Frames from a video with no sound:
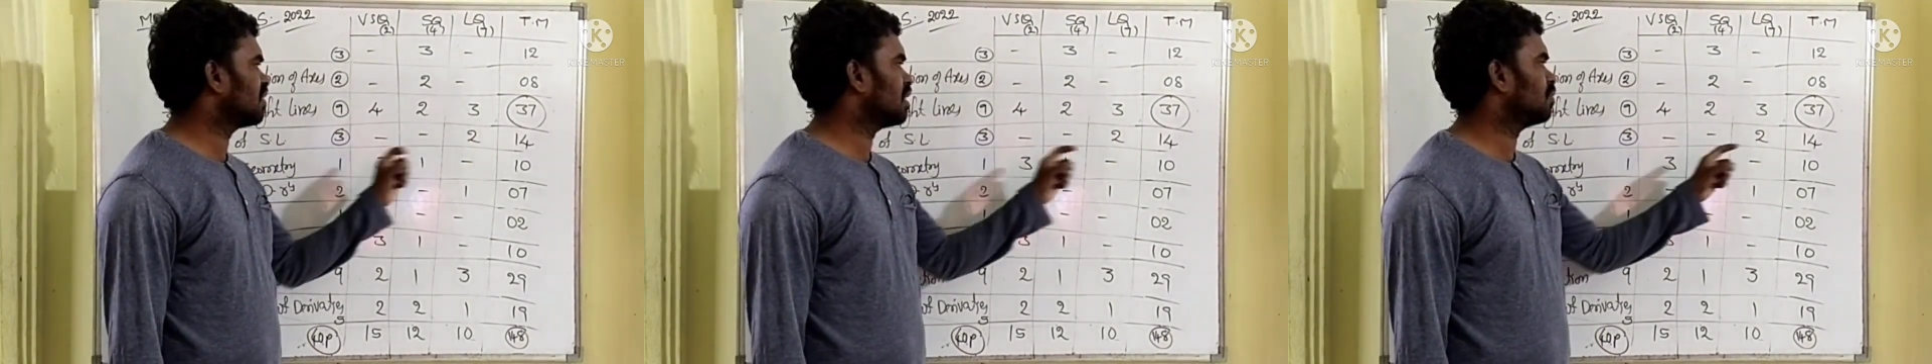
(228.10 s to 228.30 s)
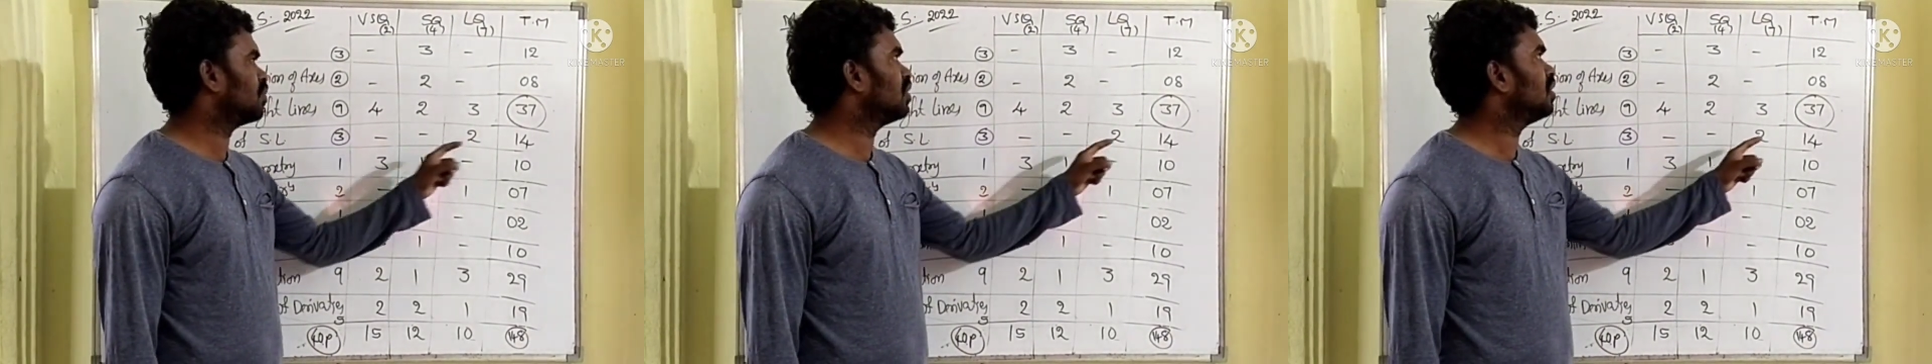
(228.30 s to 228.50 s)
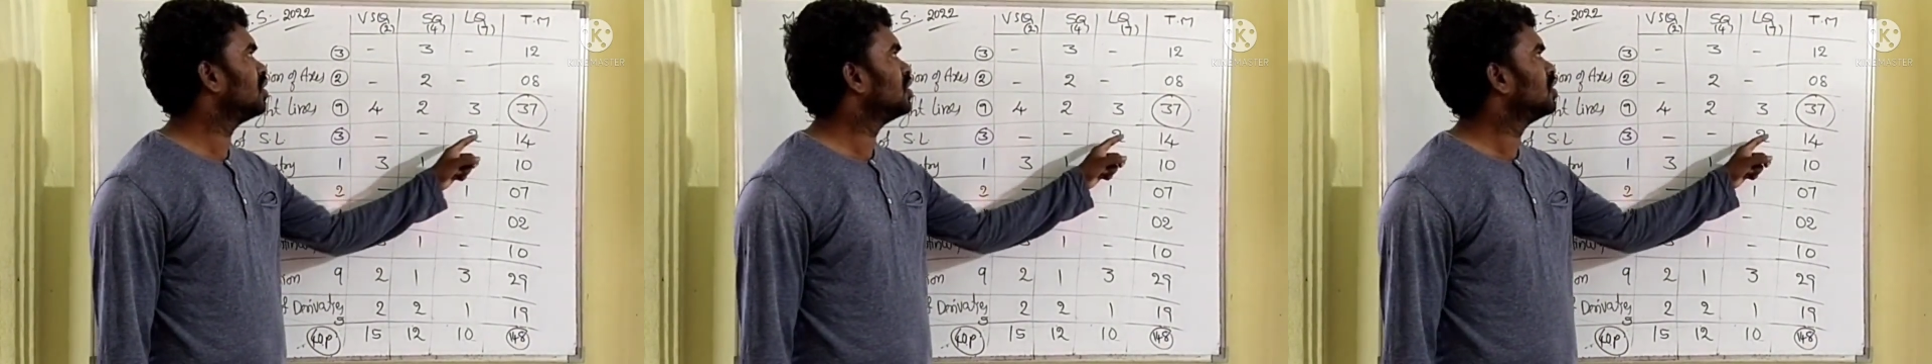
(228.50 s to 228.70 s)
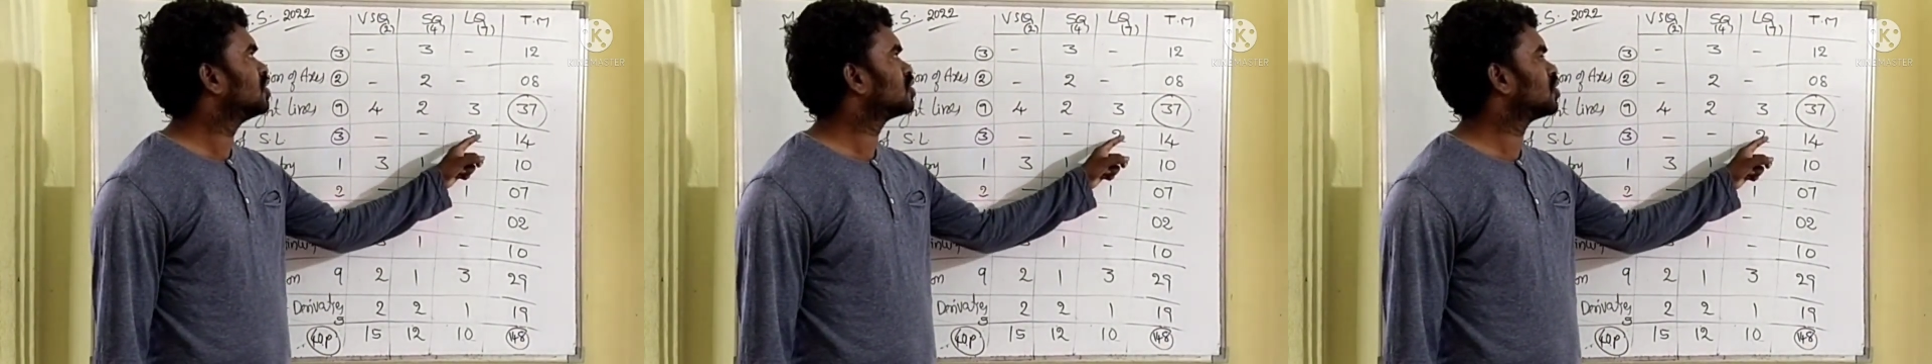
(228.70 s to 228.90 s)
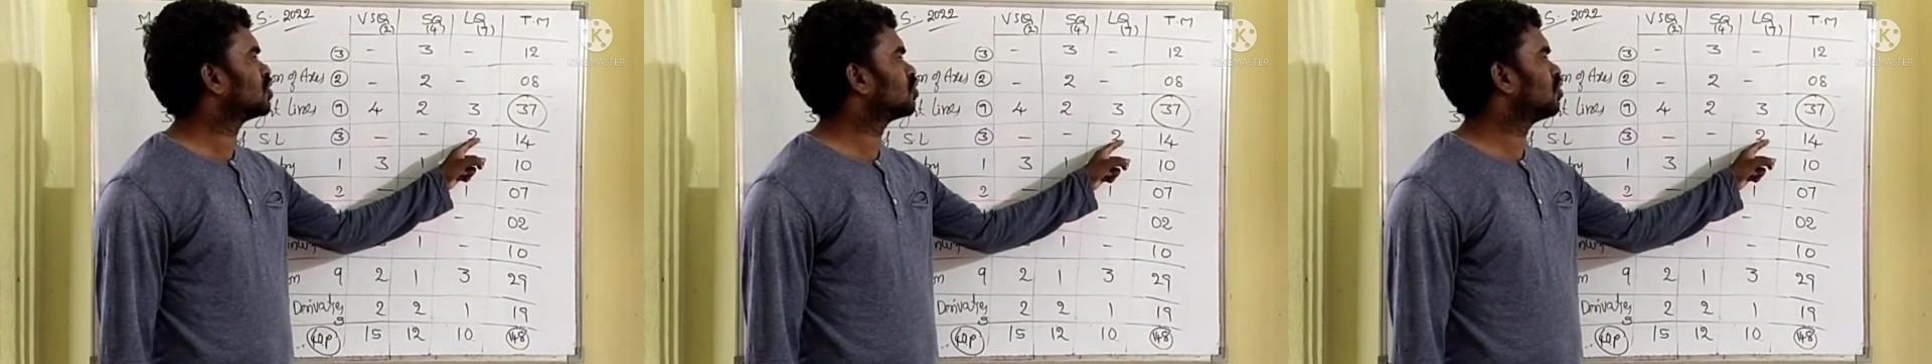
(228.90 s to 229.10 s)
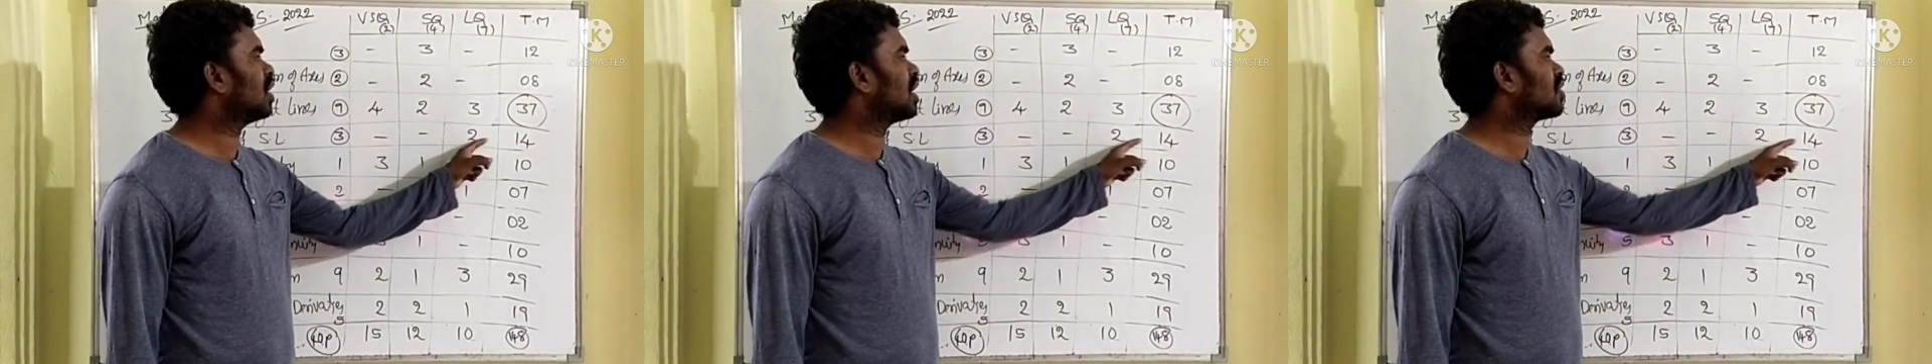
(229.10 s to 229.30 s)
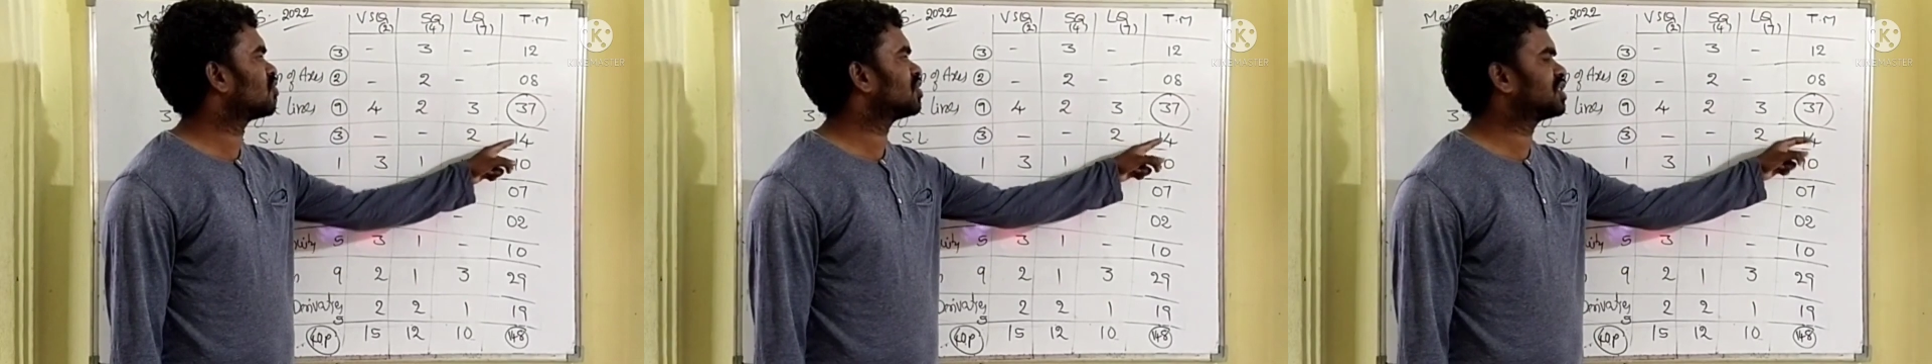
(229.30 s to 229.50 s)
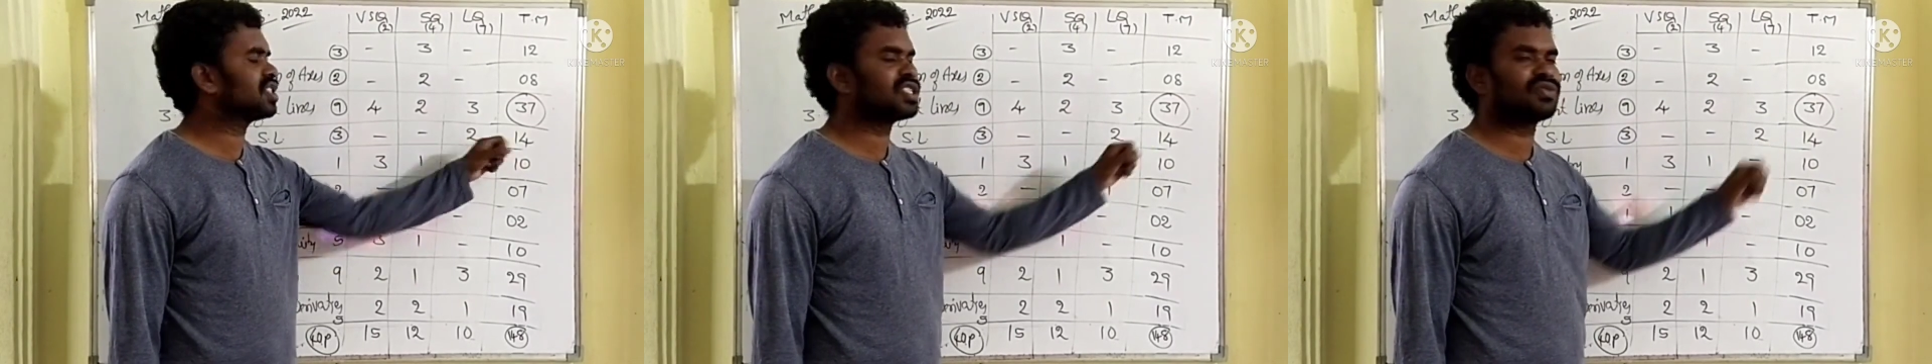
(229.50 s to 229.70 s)
available. So 2 long
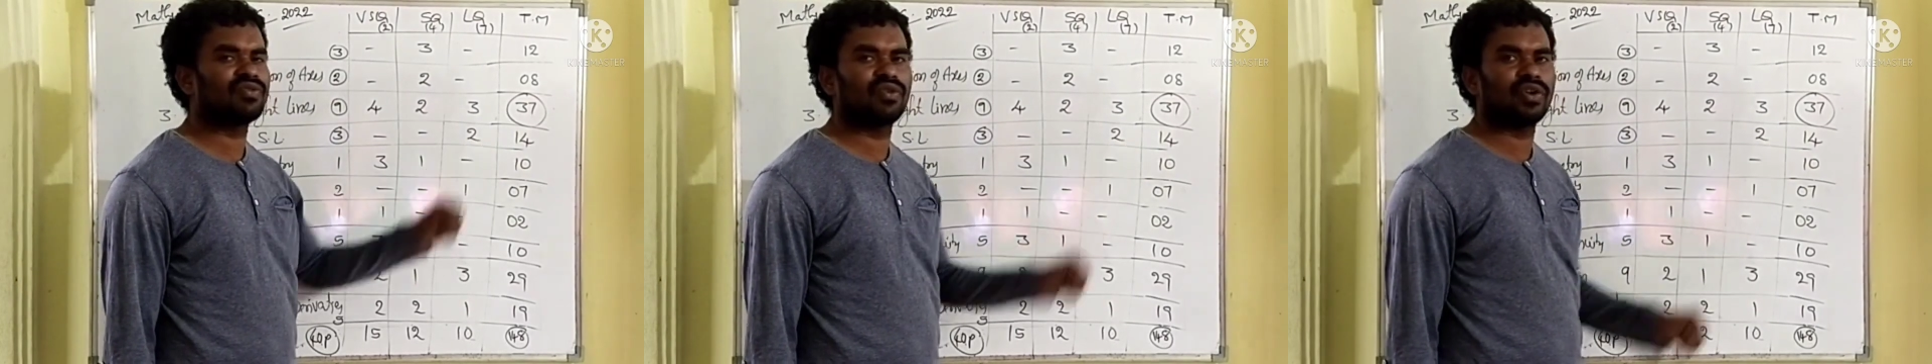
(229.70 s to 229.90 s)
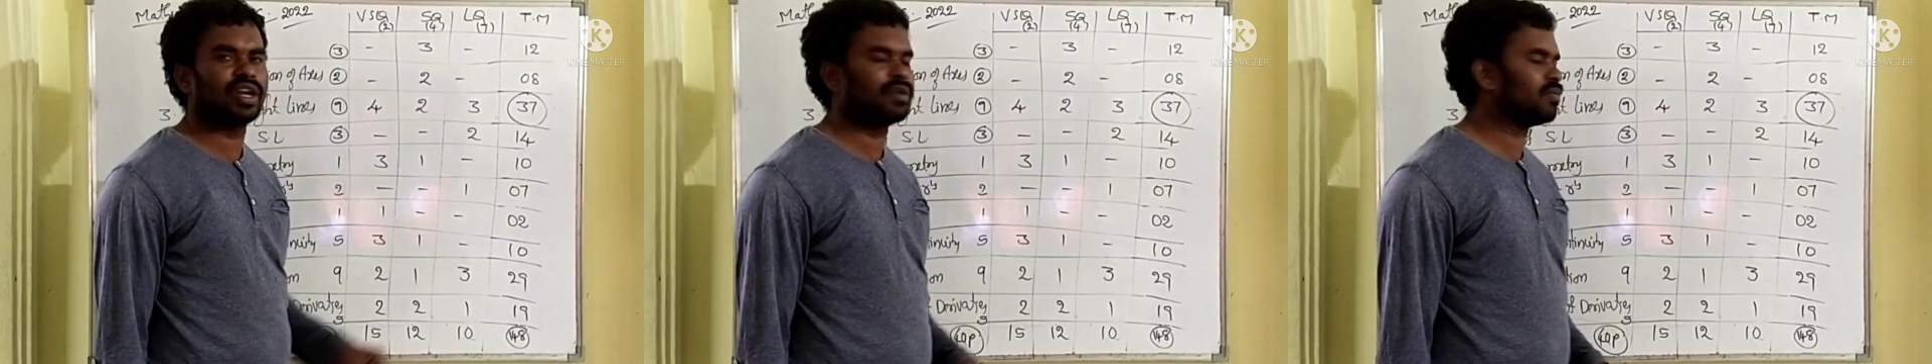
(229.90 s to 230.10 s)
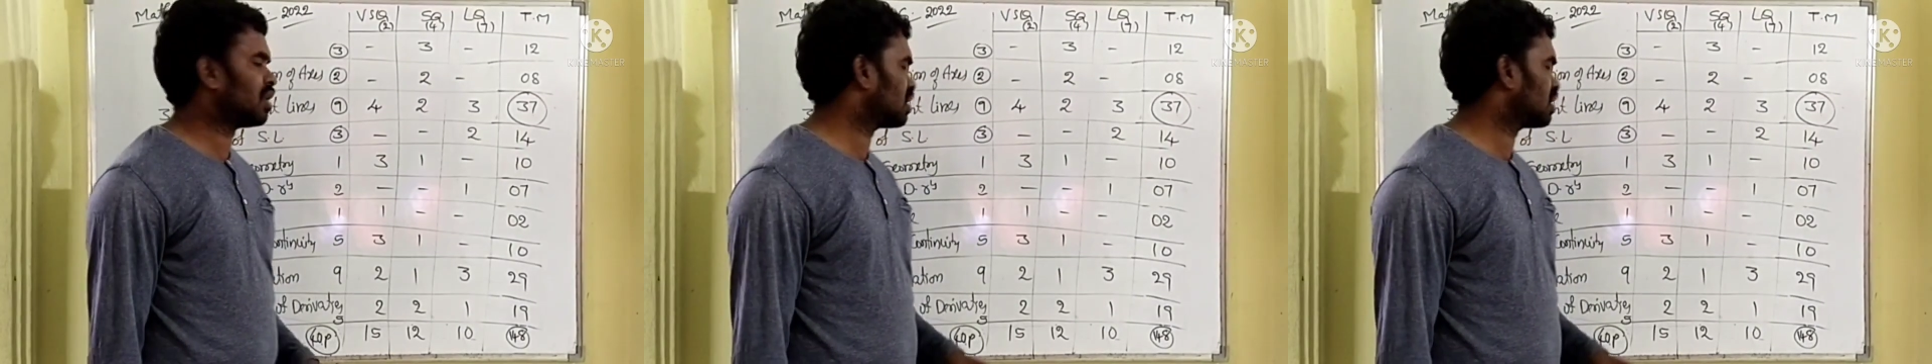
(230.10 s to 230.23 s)
questions, 14